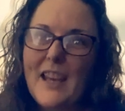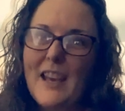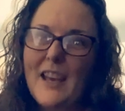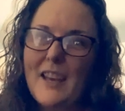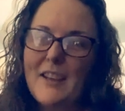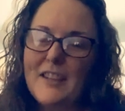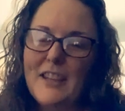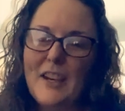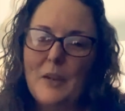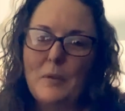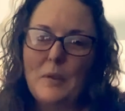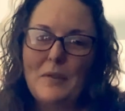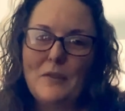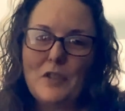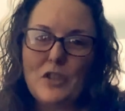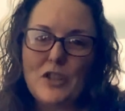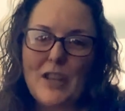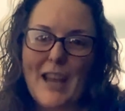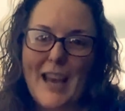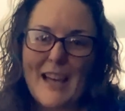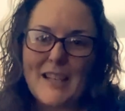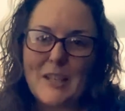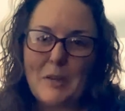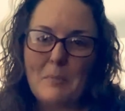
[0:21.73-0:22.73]
You know, we've just
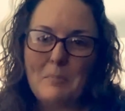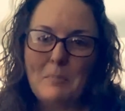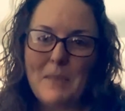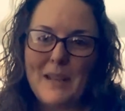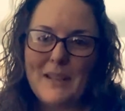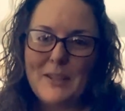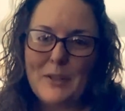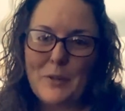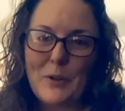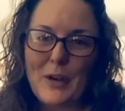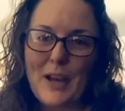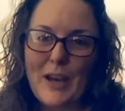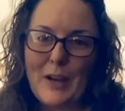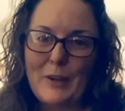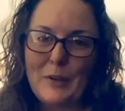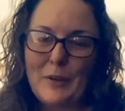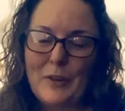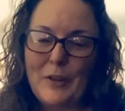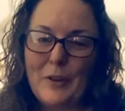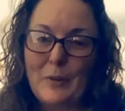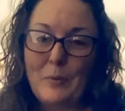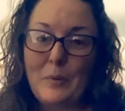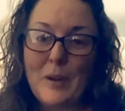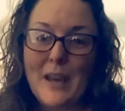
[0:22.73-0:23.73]
had Mental Health
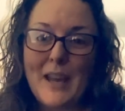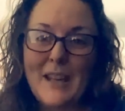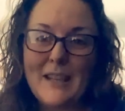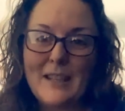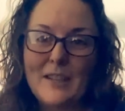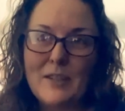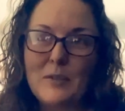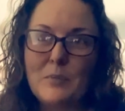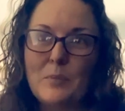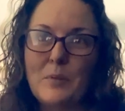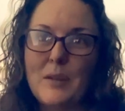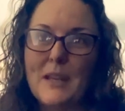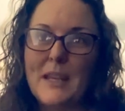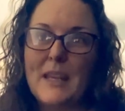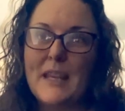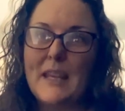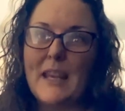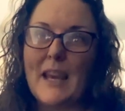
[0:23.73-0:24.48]
Awareness Week,